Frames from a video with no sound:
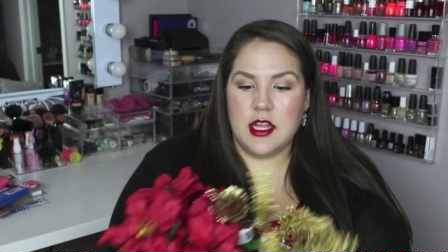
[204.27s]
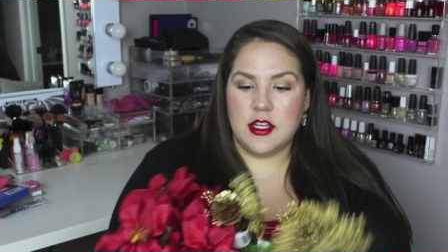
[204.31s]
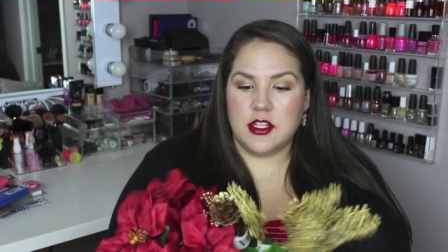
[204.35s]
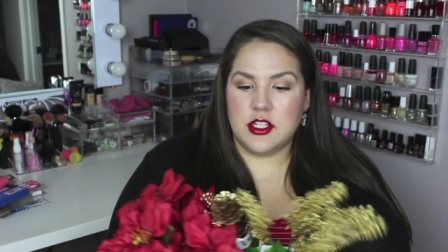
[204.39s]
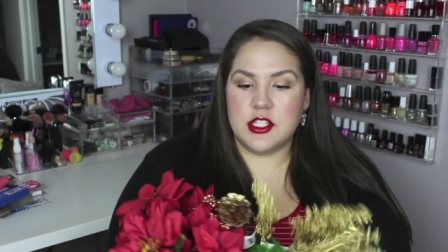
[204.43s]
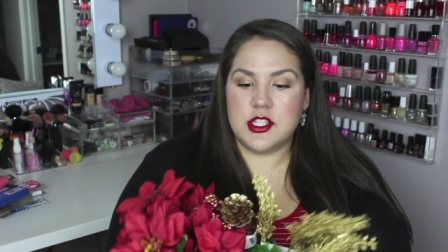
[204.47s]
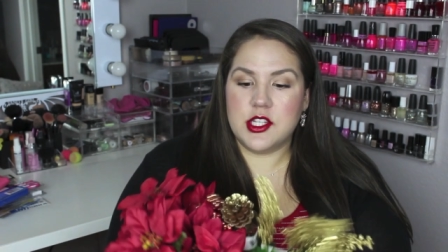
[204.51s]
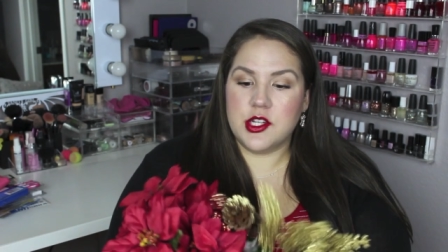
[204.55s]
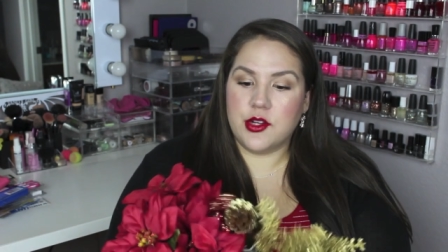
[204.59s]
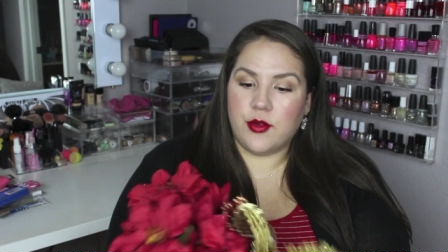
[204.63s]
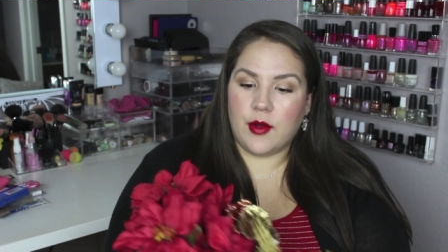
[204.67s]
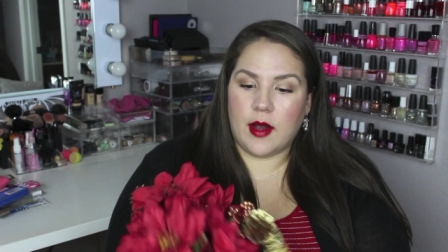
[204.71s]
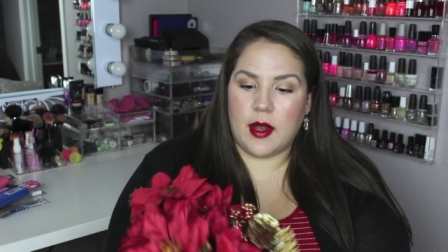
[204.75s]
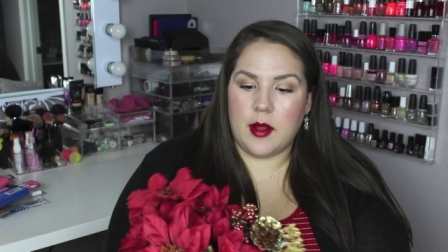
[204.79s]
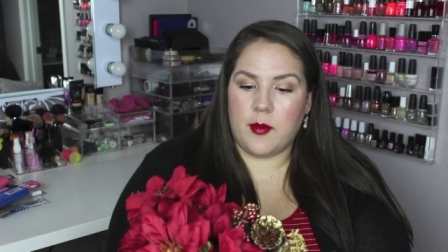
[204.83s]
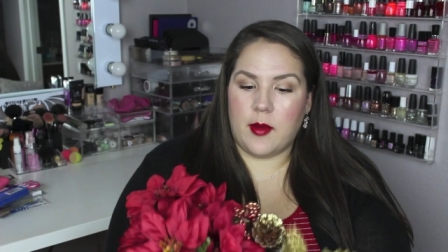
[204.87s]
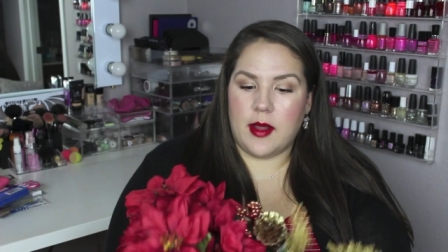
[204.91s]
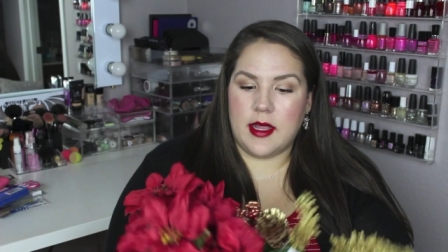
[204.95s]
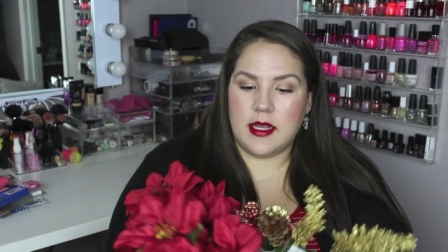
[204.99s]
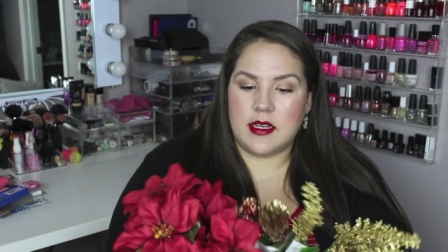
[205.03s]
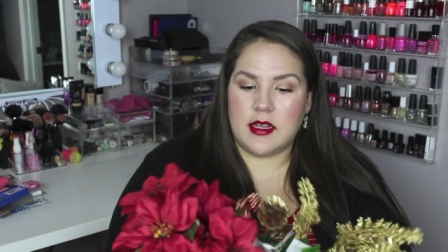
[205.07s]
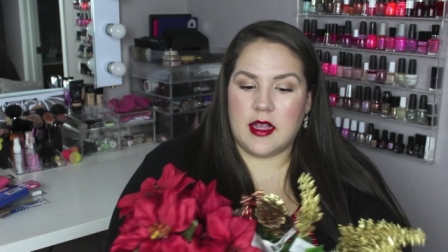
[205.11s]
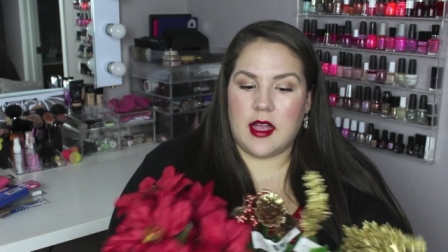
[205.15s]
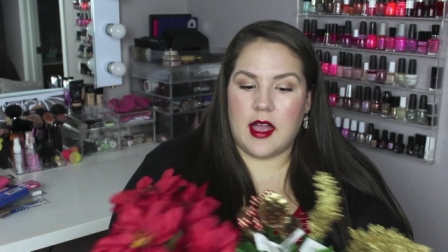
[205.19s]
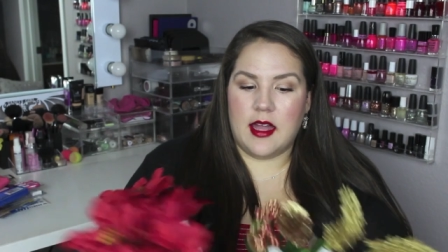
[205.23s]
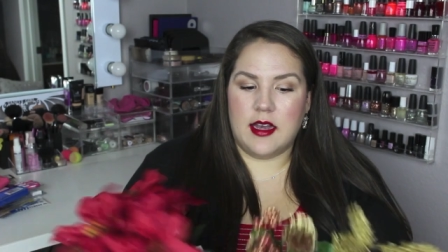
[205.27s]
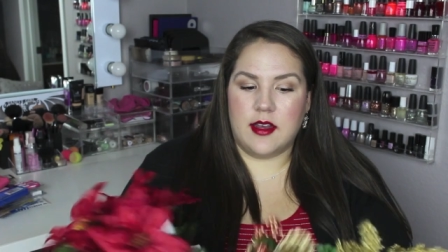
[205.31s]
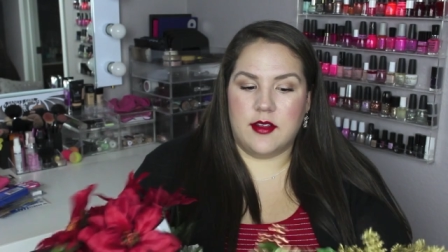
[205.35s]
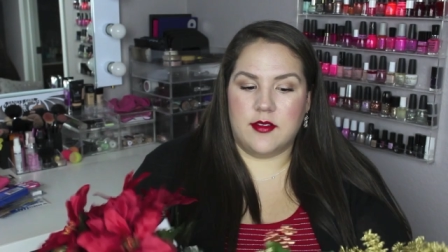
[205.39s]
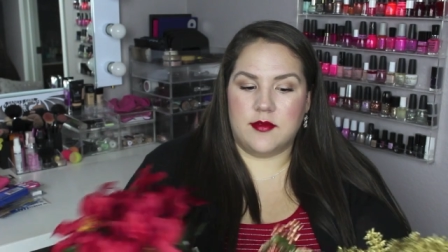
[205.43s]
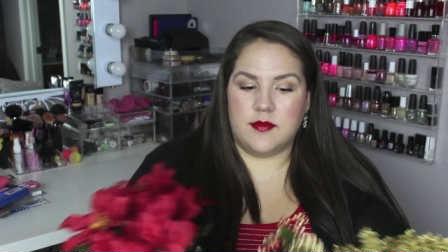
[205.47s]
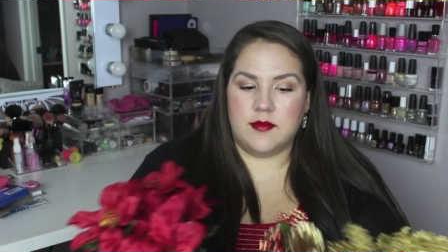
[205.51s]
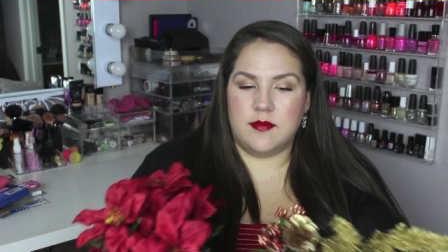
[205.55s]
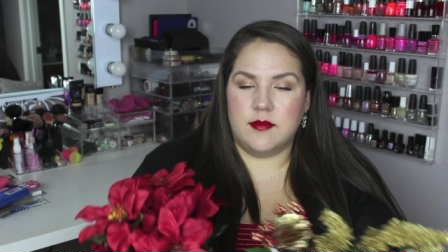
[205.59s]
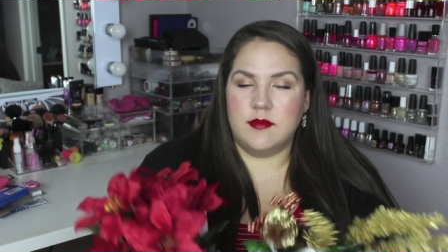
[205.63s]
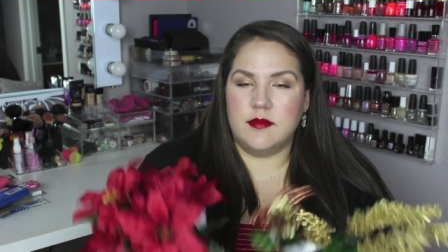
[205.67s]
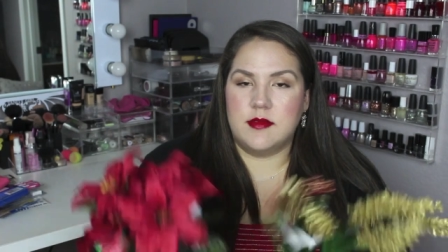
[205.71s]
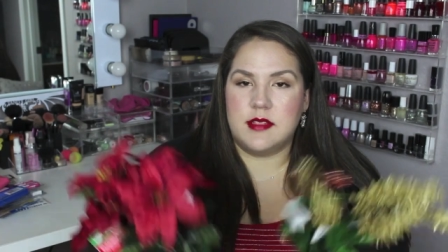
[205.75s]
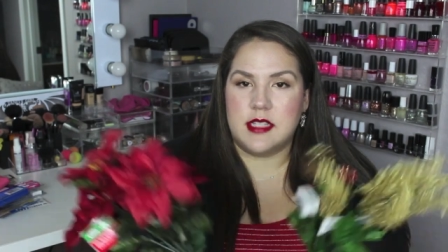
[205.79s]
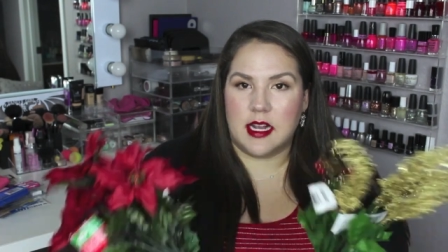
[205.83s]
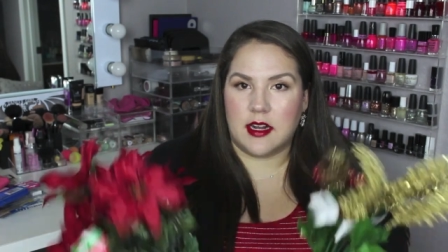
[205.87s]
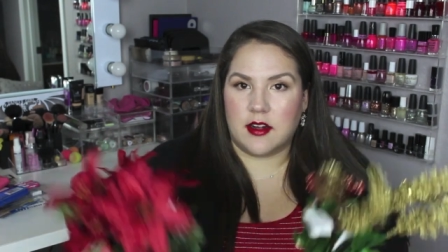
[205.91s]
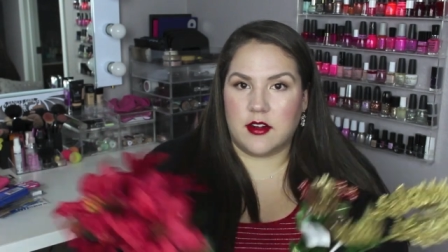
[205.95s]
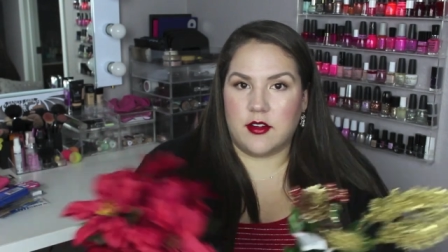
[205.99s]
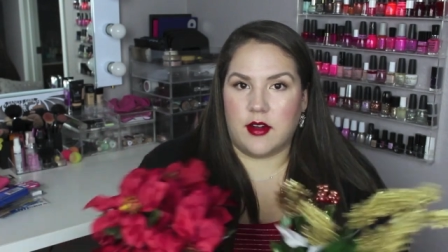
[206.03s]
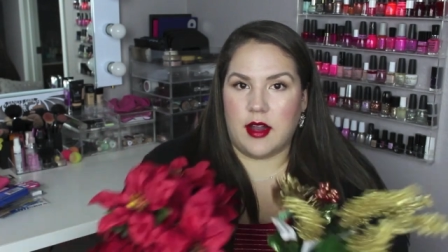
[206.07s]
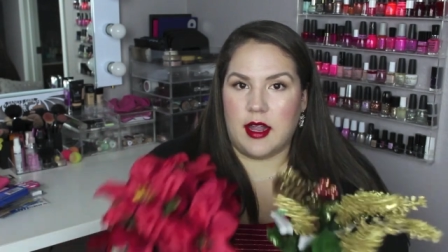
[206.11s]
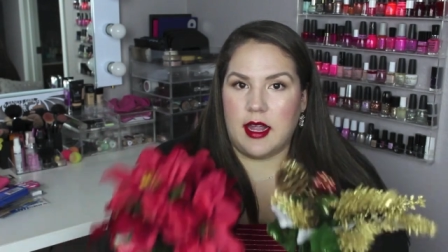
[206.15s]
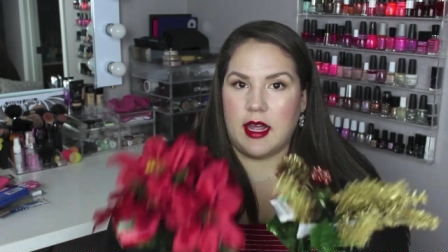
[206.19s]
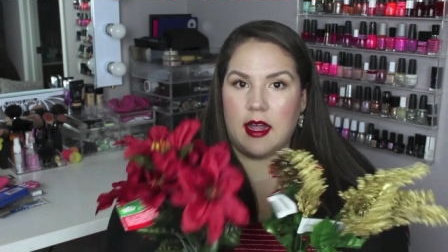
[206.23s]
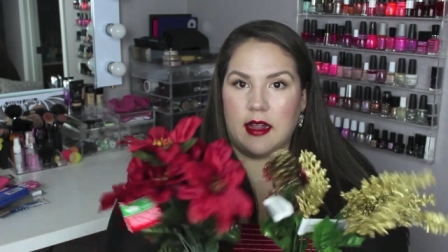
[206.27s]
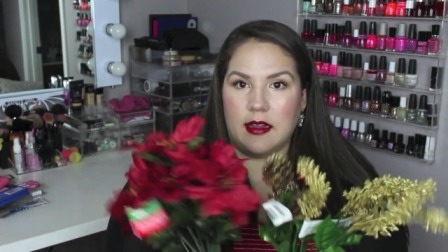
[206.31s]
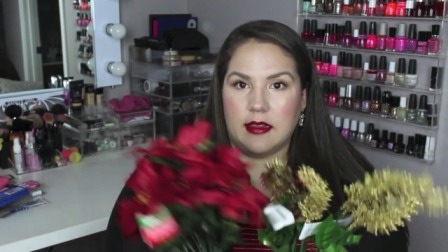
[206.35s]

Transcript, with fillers: Just a great way to kind of decorate